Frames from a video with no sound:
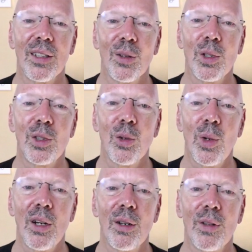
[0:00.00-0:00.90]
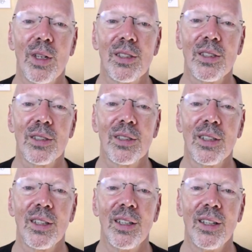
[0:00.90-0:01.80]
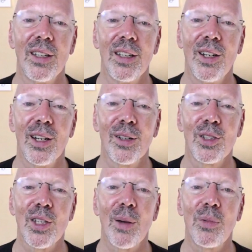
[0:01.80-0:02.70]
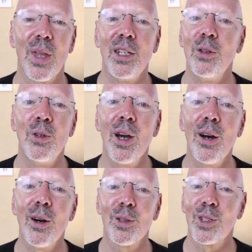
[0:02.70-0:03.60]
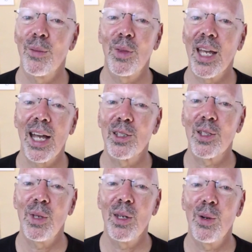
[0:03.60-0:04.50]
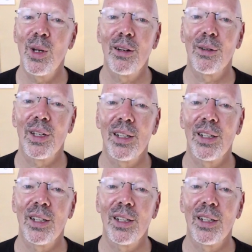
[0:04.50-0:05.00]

What's aware of this? You know, some, and you know, something has to be aware of it.